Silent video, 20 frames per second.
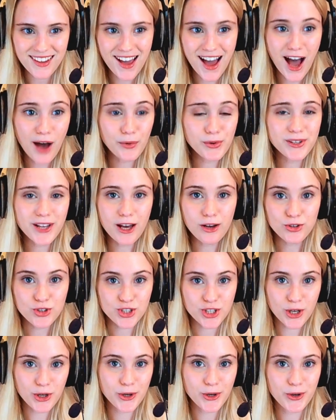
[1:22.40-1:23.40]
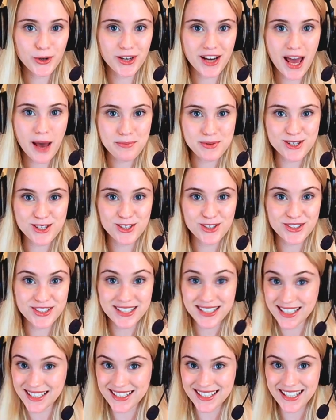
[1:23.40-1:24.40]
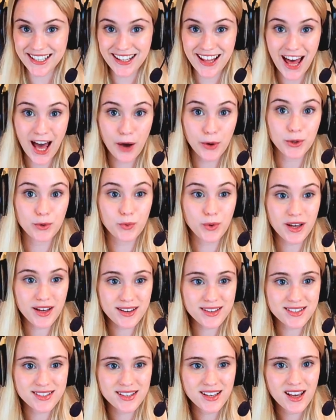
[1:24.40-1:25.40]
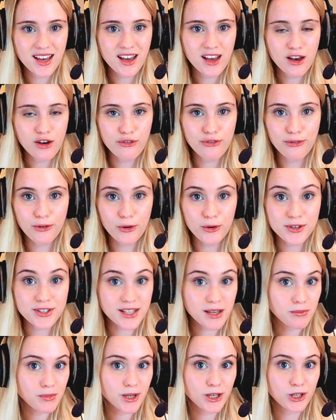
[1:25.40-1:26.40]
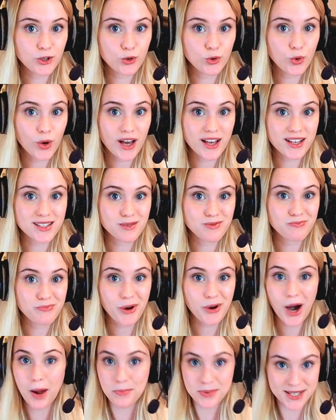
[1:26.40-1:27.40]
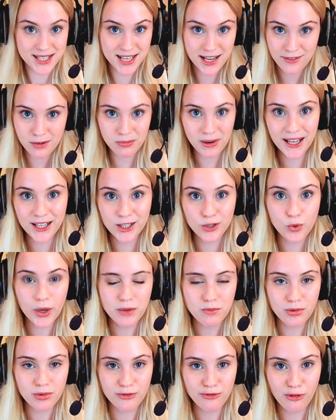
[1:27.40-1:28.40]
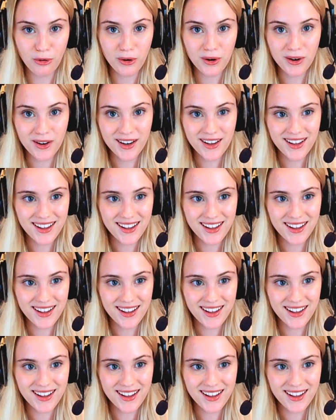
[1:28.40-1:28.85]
I will now show you in absolute detail how it works for somebody who has perhaps never played Gwent before.